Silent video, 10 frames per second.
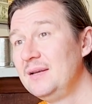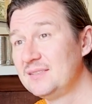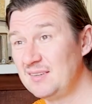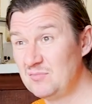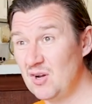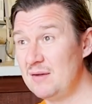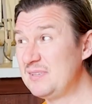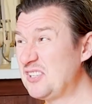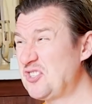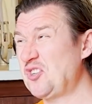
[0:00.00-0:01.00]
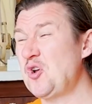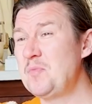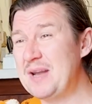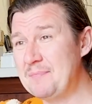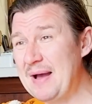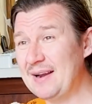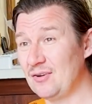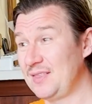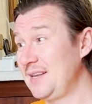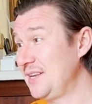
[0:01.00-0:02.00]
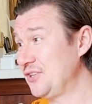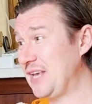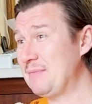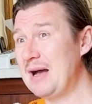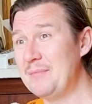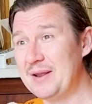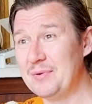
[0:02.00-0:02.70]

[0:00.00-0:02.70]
Sometimes there's so many backlog that they just keep coming,